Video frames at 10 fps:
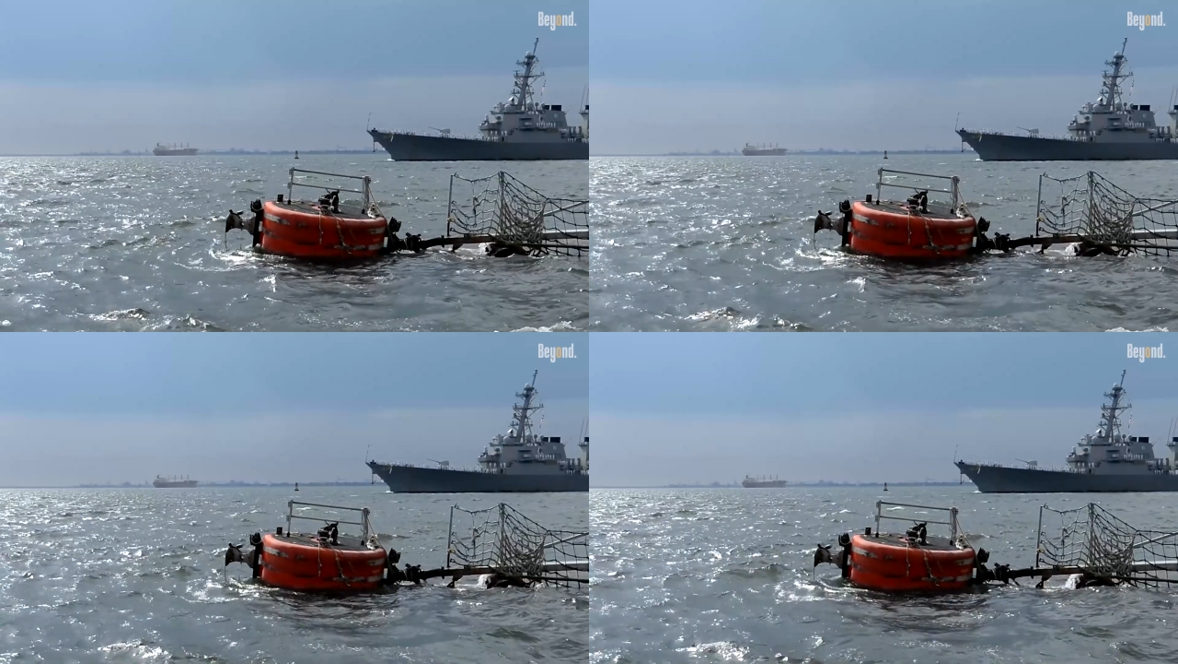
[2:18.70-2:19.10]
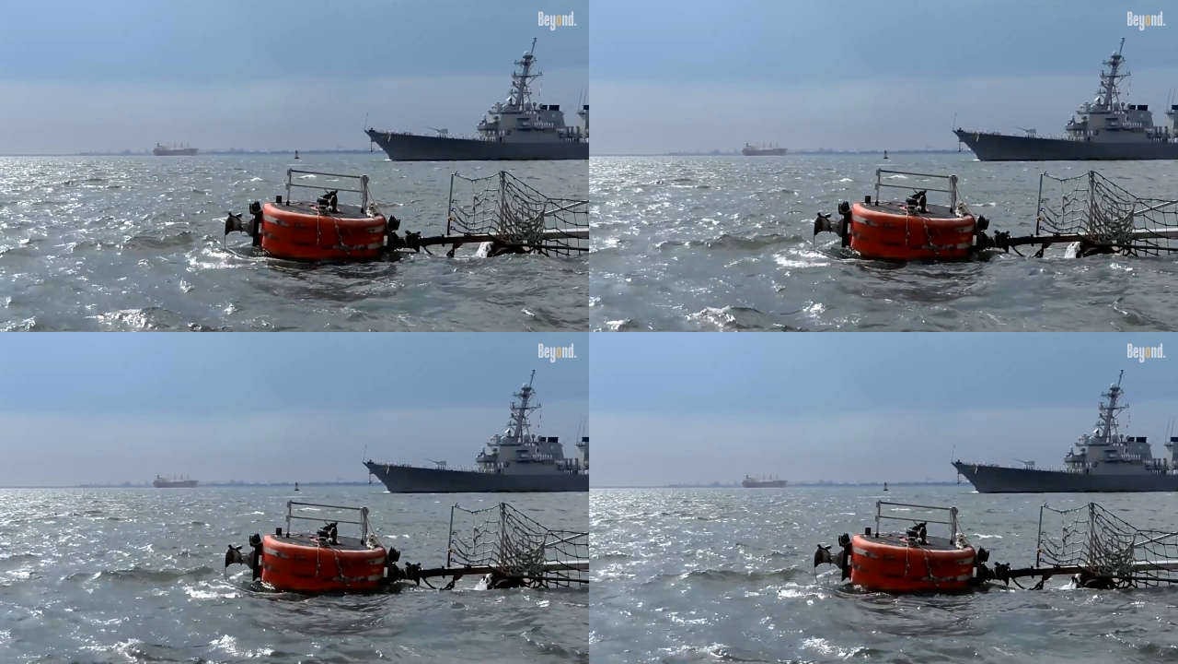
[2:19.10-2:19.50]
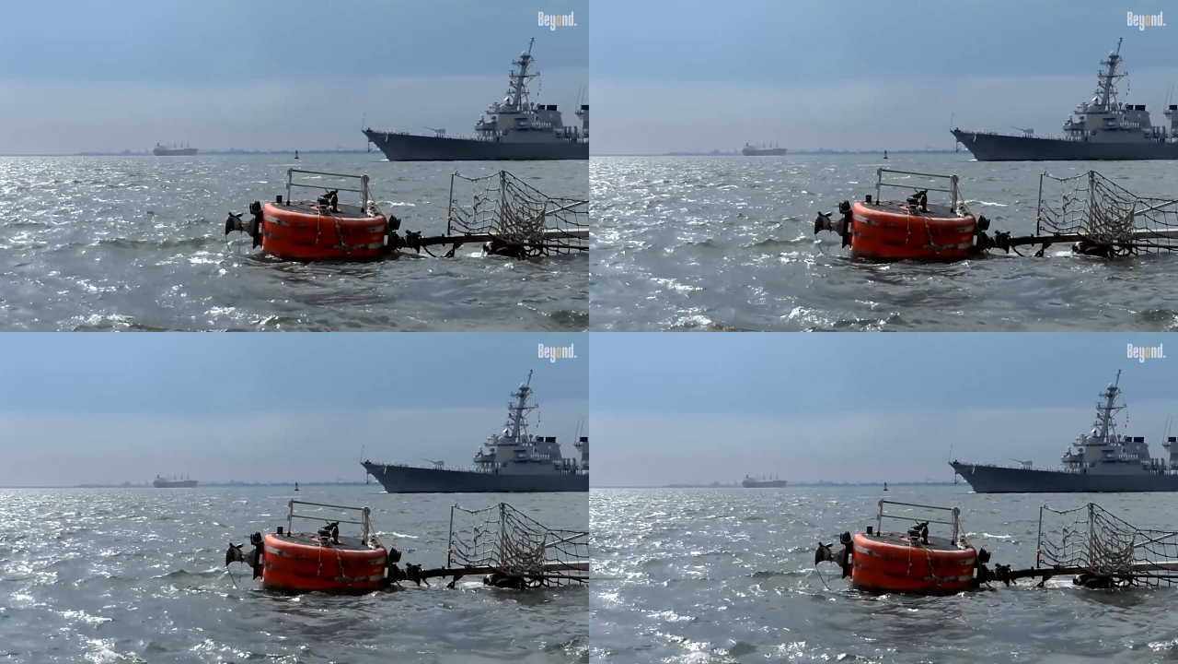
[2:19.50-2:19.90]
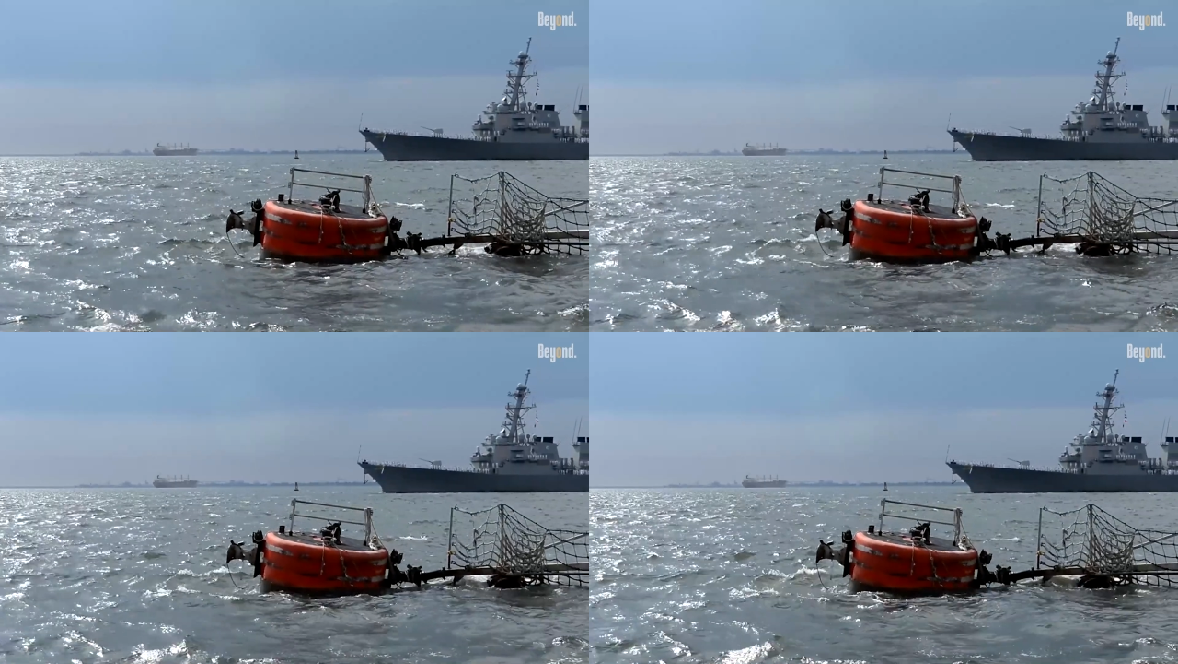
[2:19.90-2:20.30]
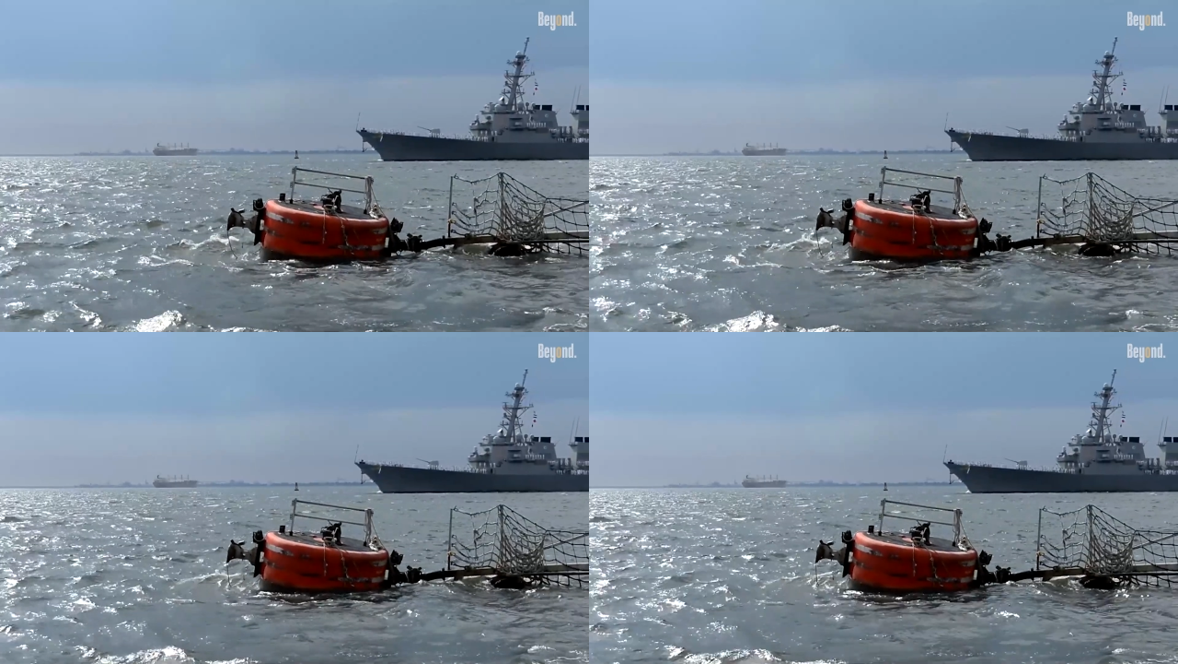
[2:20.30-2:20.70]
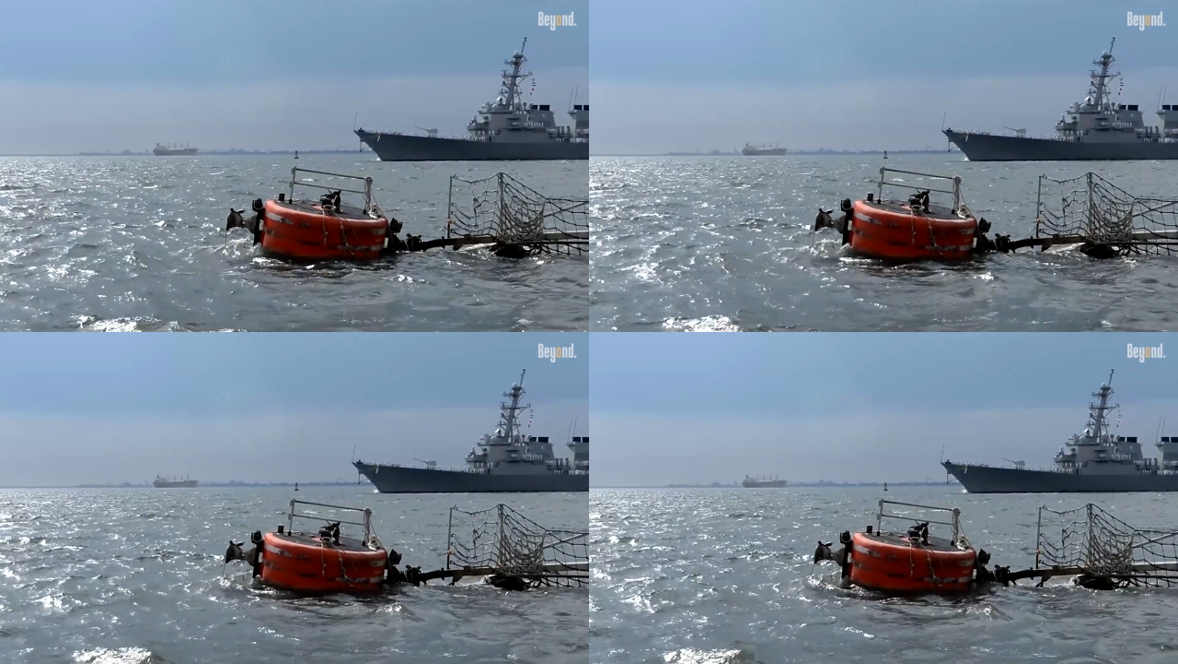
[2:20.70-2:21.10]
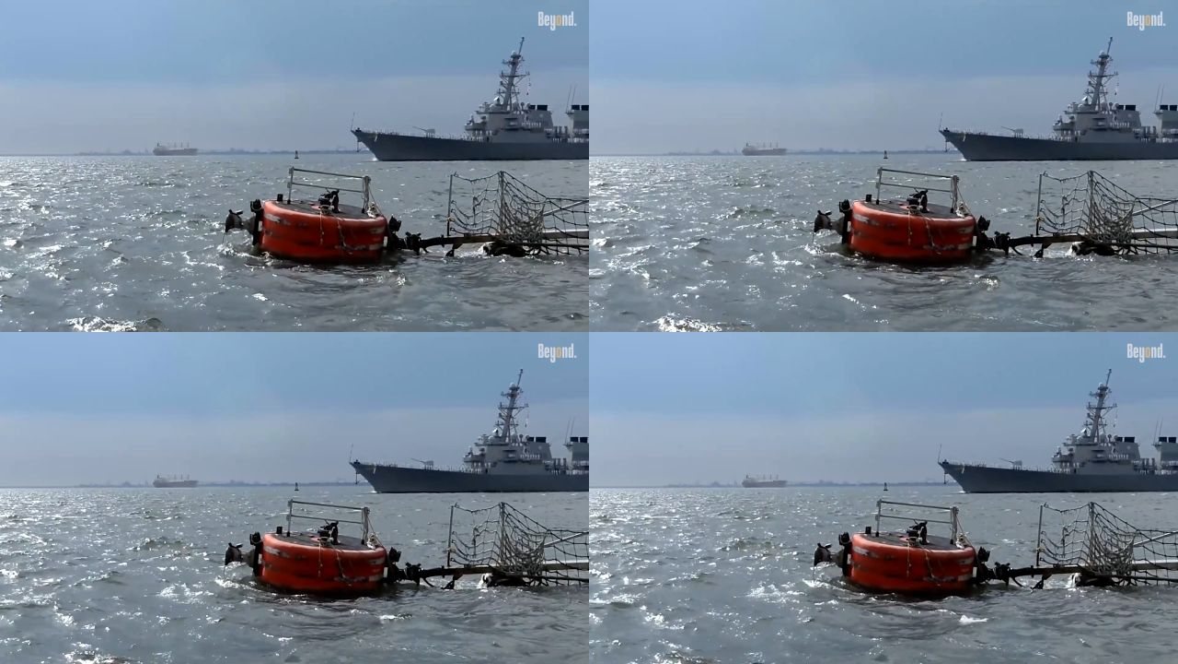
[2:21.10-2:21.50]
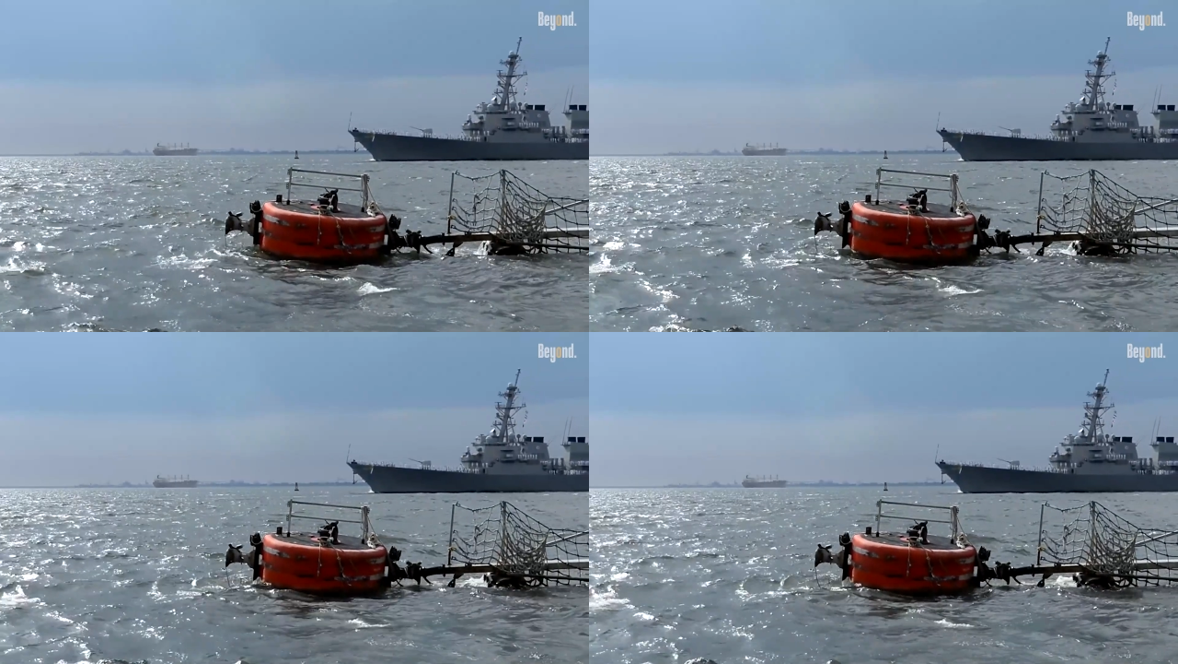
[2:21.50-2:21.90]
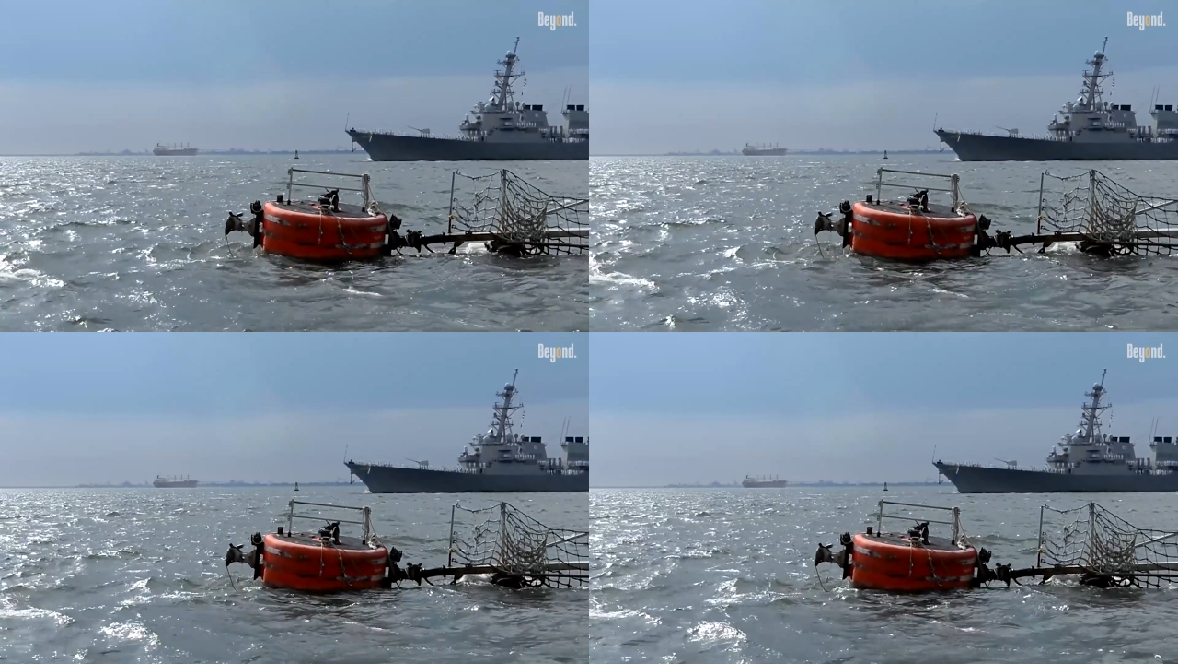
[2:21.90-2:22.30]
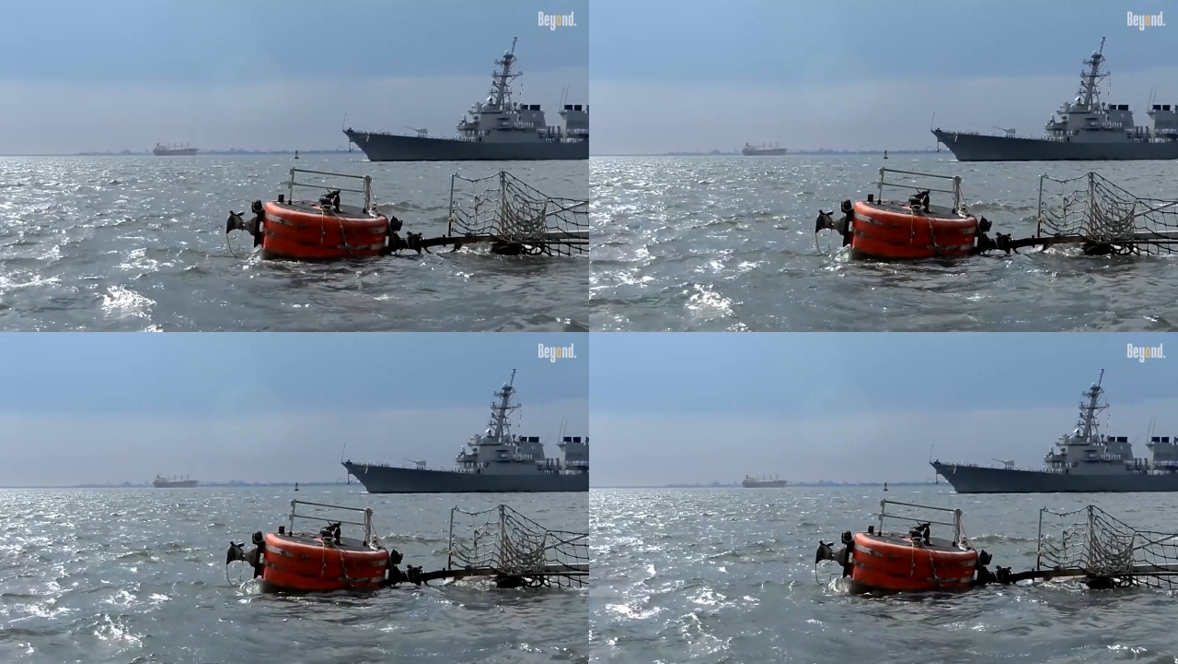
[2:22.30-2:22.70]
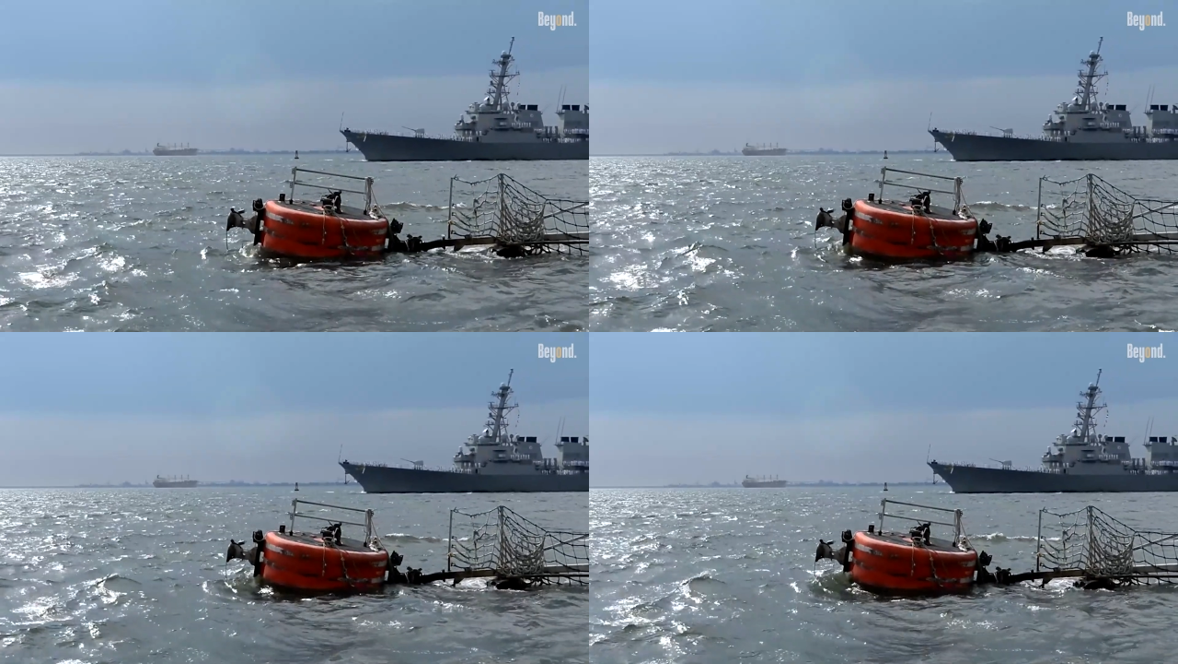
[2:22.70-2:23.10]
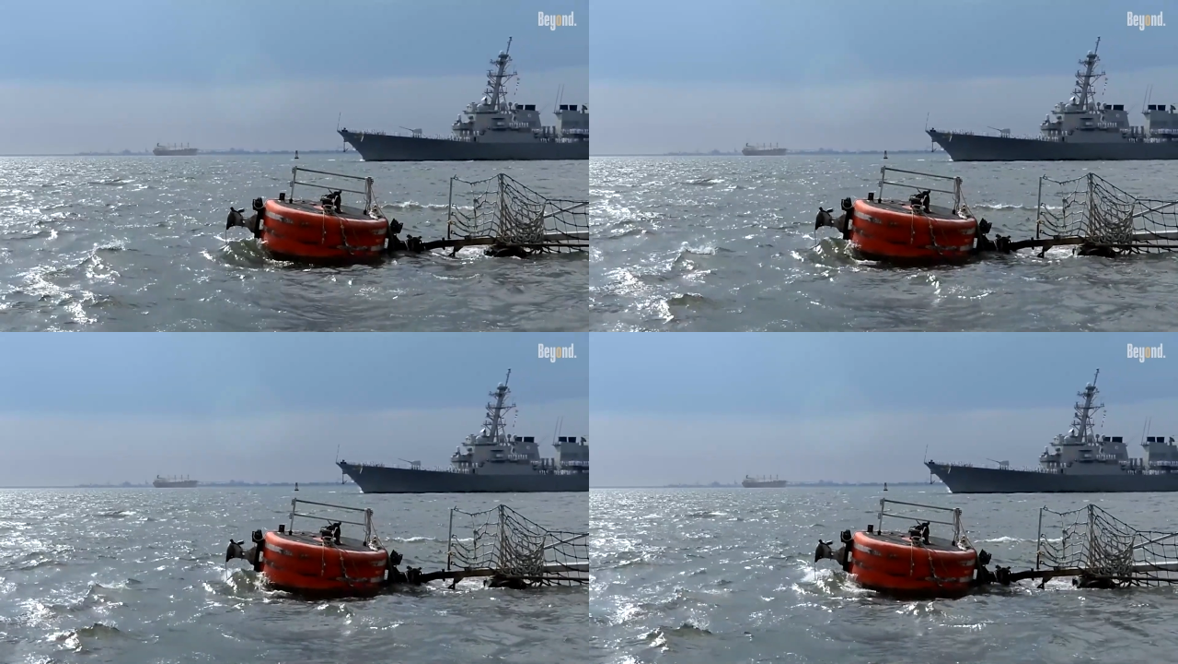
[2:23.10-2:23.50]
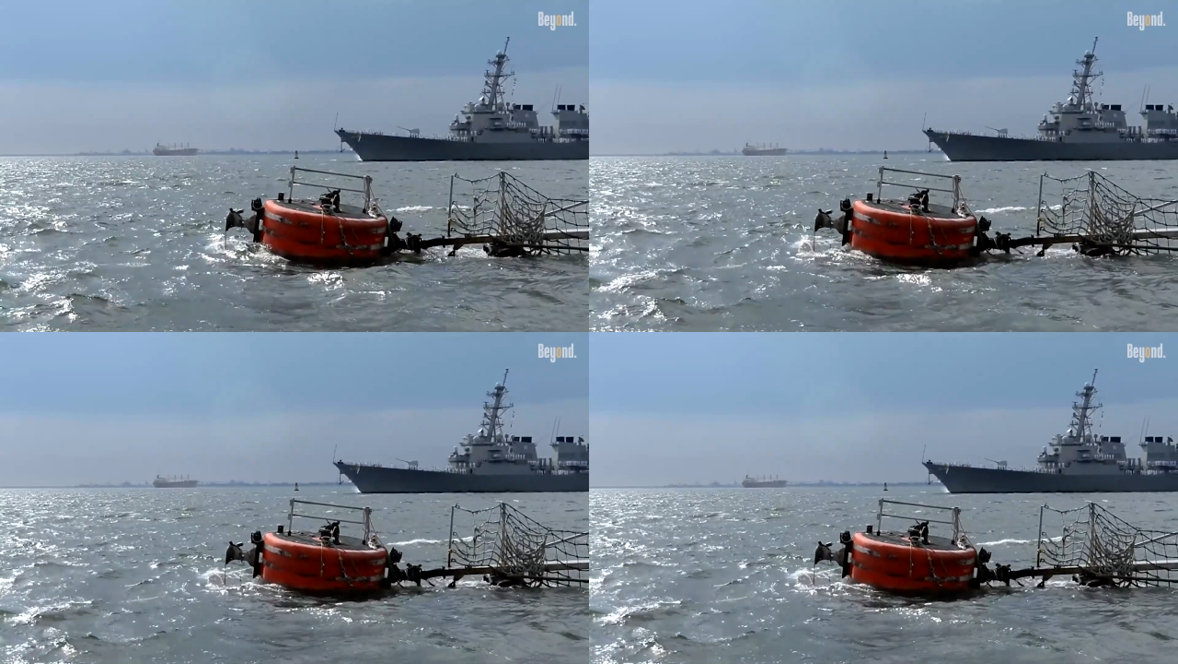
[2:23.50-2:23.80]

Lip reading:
Nobody's mouth can be seen.